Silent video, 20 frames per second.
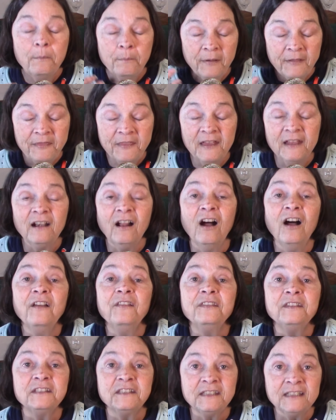but that
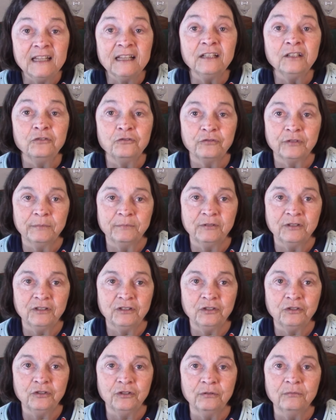on the second trip to
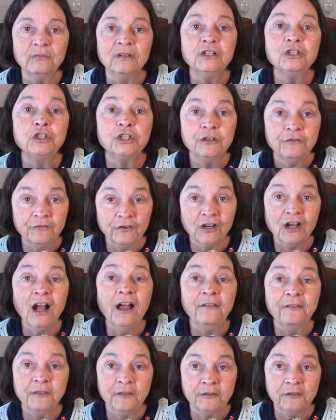the tomb, she
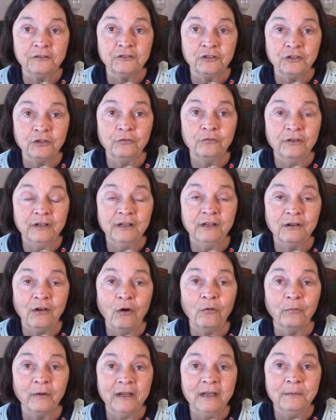forgot that the stone had
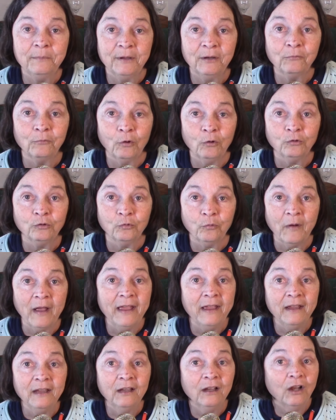already been rolled
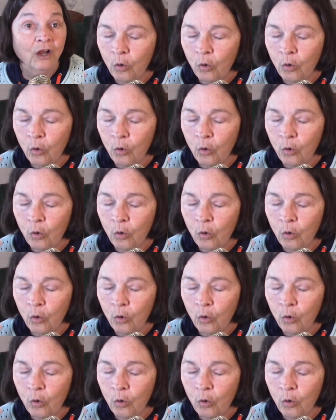away,